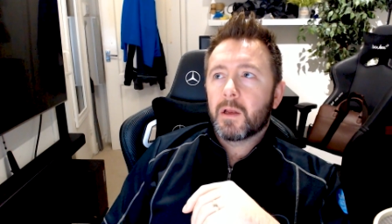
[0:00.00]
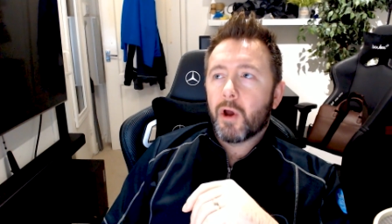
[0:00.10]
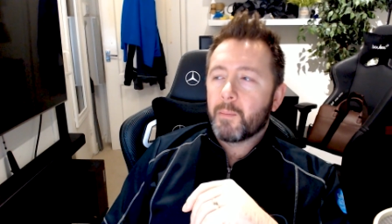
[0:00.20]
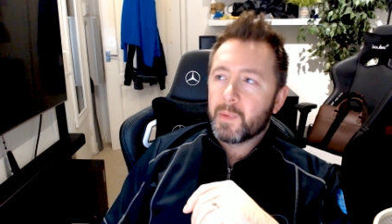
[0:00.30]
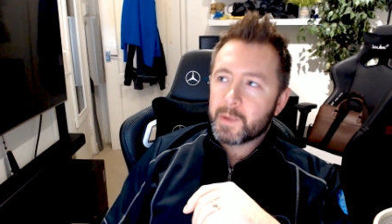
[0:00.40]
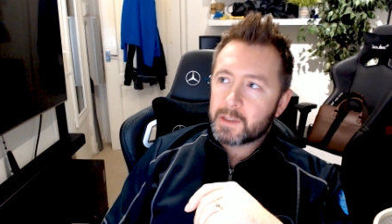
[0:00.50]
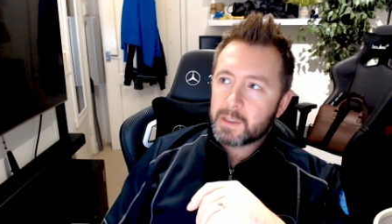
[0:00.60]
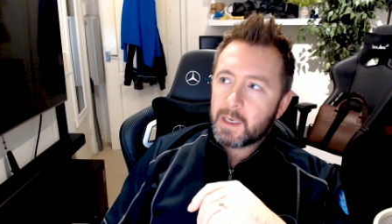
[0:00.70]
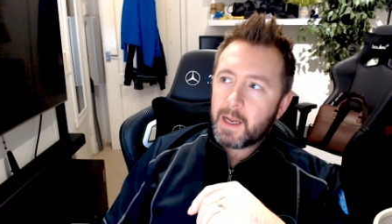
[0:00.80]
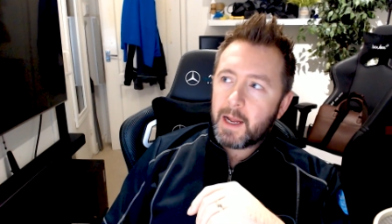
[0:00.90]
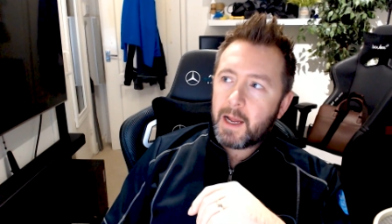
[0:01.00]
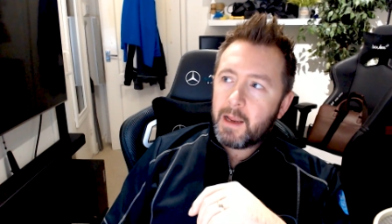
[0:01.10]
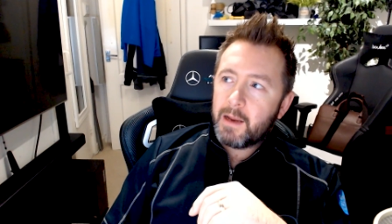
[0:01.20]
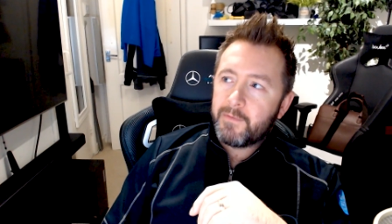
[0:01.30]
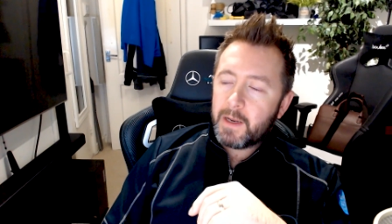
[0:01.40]
compliment
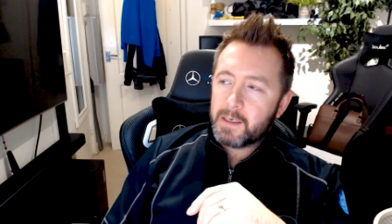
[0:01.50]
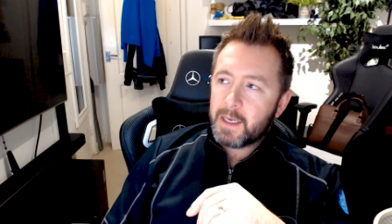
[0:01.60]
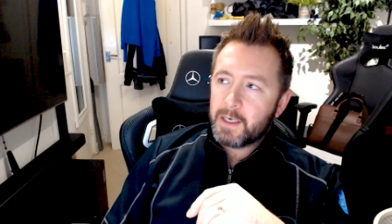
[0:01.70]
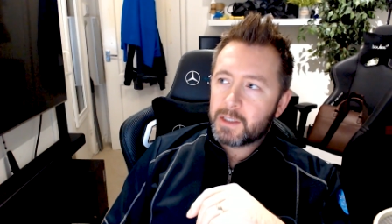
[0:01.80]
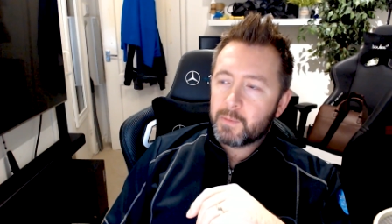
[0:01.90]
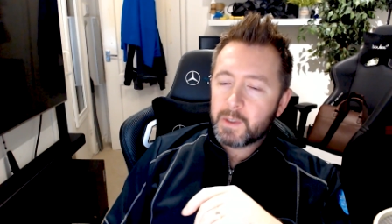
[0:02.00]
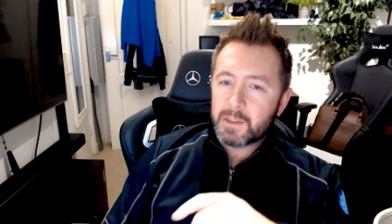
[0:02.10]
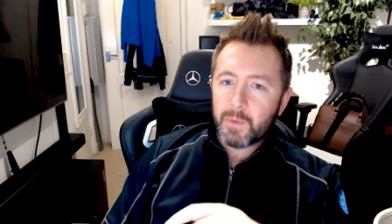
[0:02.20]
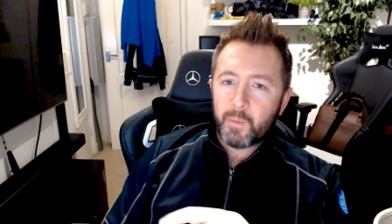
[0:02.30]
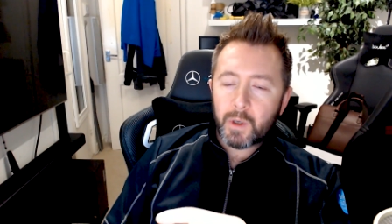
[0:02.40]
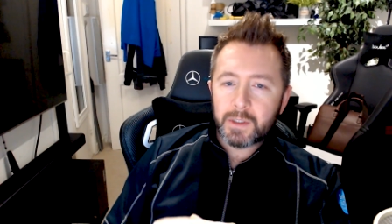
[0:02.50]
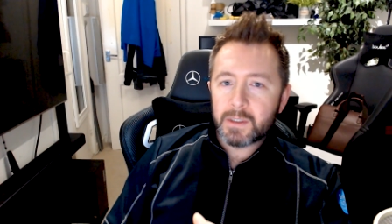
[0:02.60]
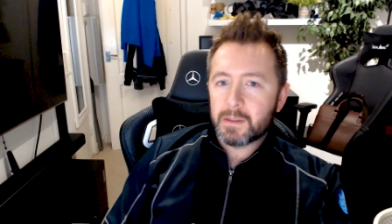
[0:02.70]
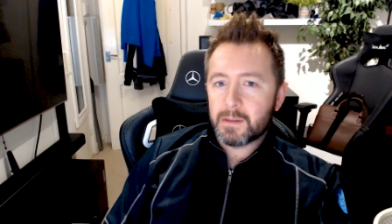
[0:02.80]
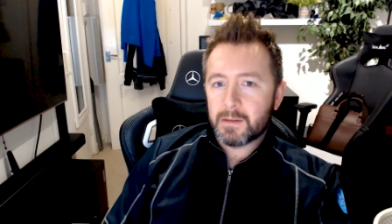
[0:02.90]
and validation when someone
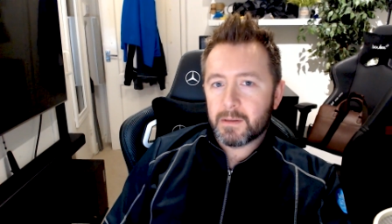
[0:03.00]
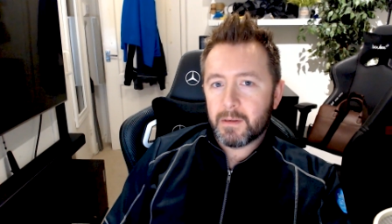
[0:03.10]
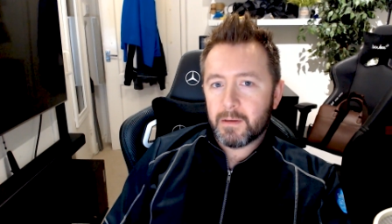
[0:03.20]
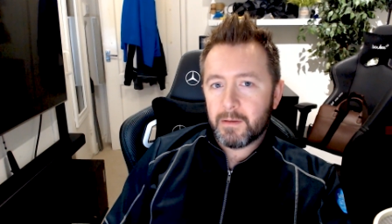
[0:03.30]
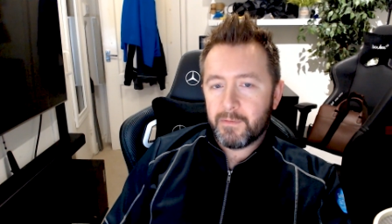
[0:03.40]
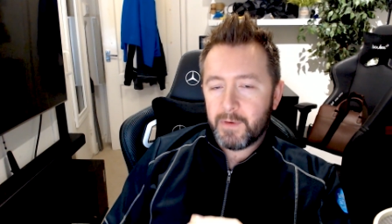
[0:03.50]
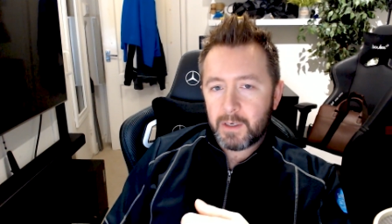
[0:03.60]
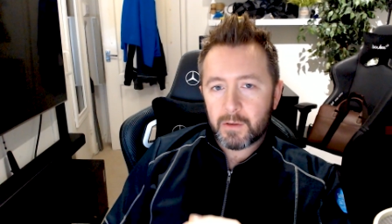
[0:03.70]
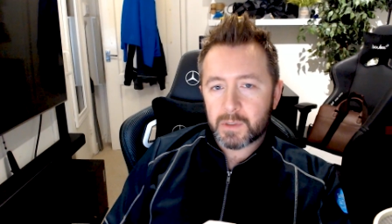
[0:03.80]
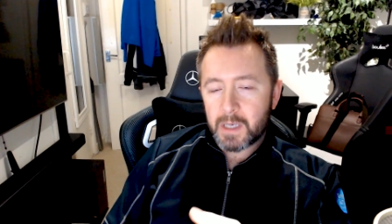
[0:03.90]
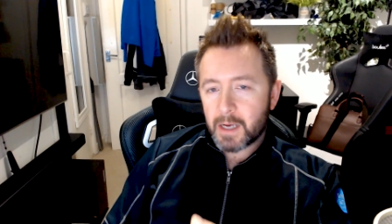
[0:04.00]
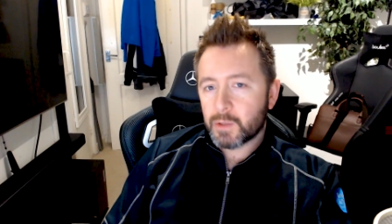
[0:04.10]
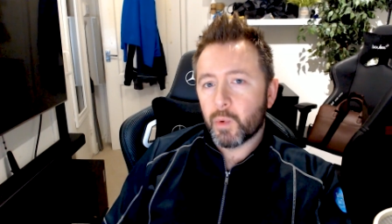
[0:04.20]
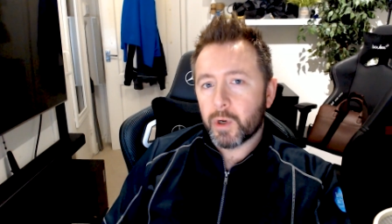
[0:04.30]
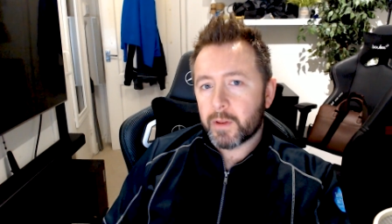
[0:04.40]
watches the video
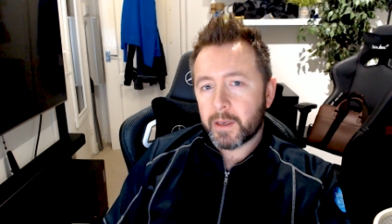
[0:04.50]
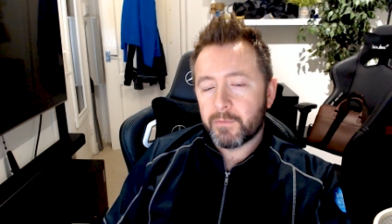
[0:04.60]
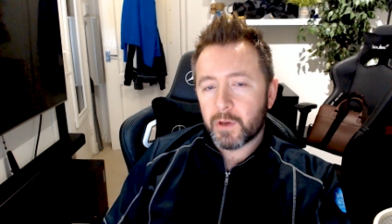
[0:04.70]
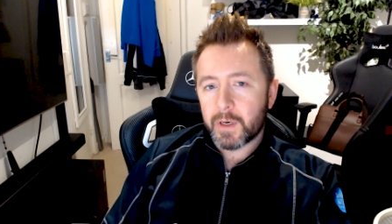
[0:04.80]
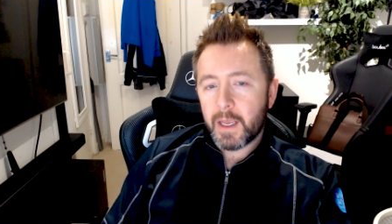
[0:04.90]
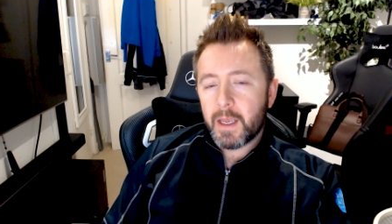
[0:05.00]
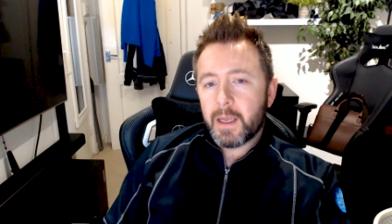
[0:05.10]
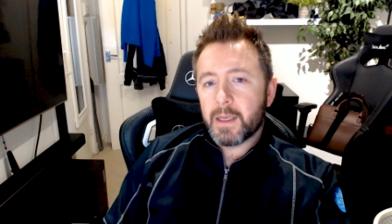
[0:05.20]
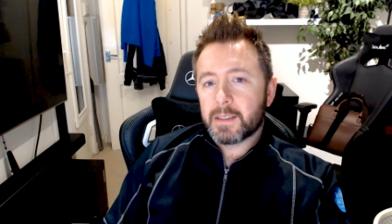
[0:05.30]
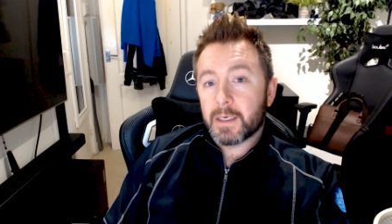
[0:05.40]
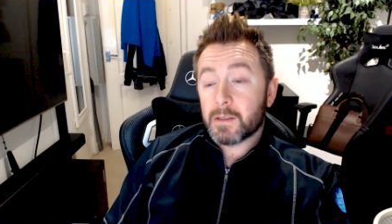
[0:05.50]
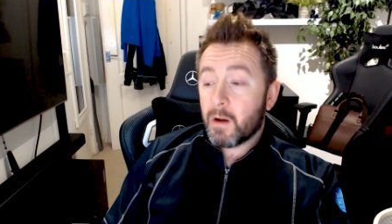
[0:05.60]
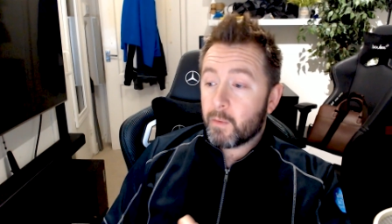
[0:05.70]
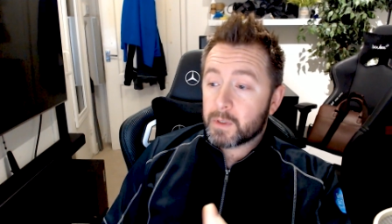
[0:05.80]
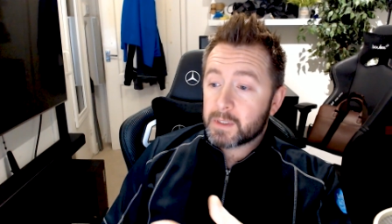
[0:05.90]
slash work that you've done and says, oh,
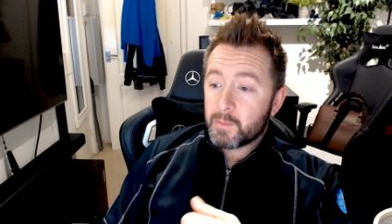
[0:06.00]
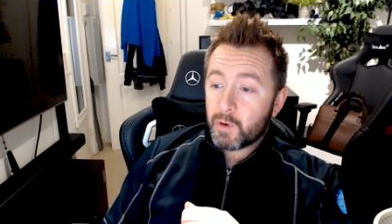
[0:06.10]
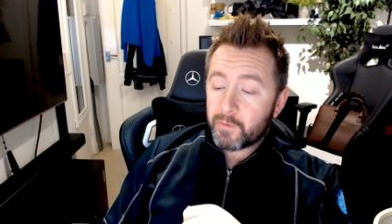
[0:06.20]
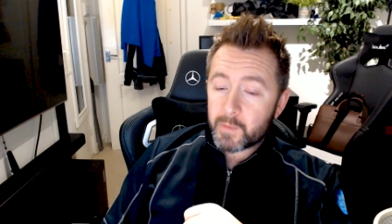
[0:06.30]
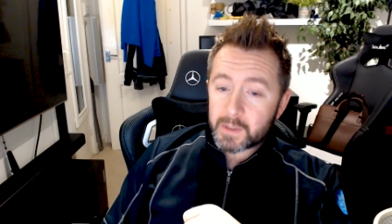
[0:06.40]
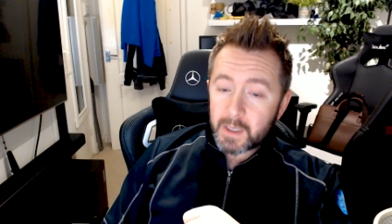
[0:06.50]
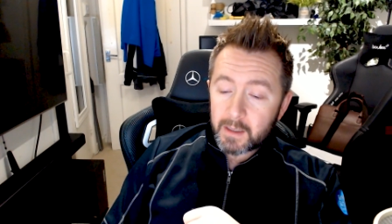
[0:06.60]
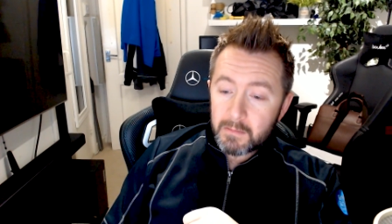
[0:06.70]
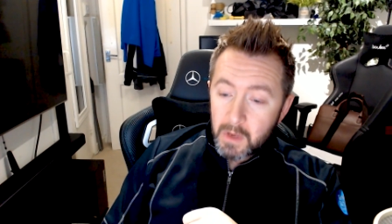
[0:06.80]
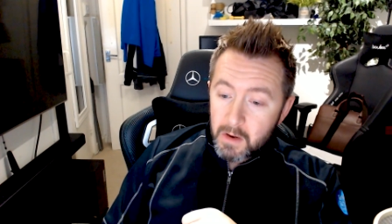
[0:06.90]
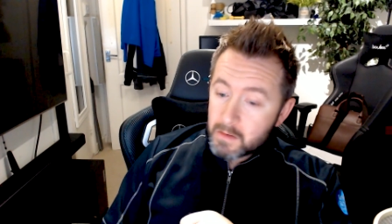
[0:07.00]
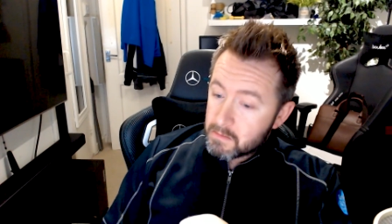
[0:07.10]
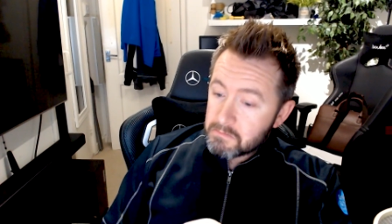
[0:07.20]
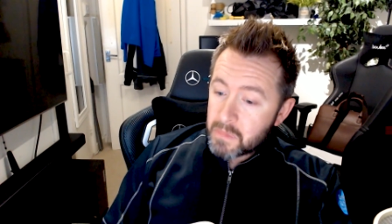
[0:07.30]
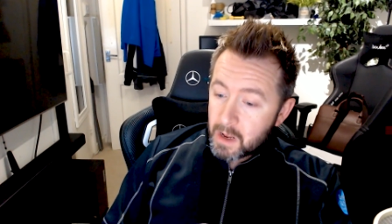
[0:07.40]
I want to see more from this guy.
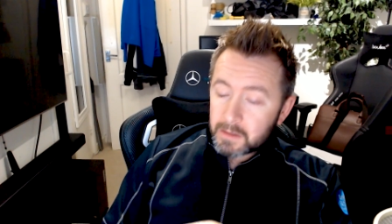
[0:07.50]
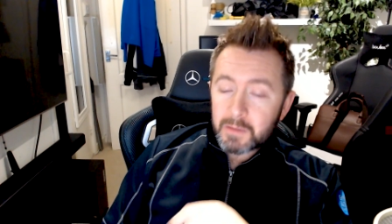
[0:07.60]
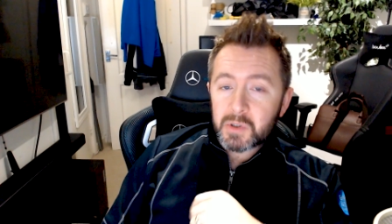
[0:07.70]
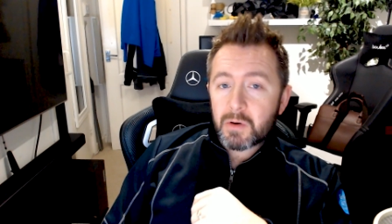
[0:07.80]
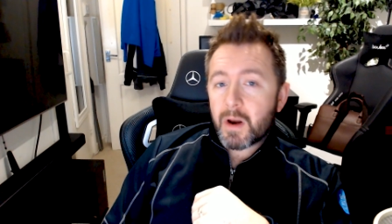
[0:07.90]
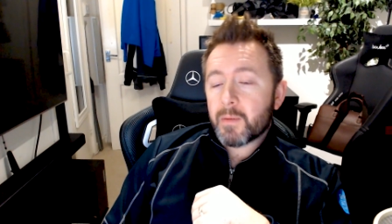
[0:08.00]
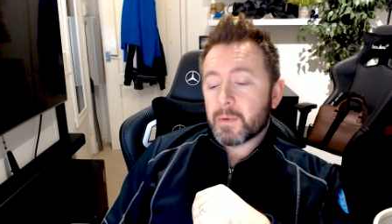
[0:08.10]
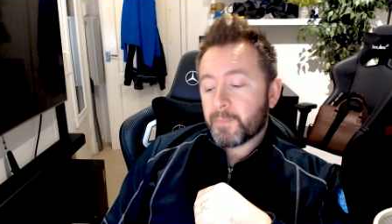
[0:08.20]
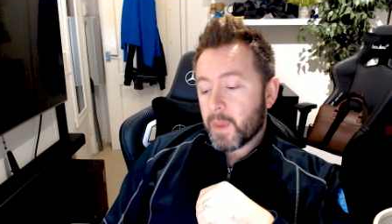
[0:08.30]
Yeah, I'll subscribe.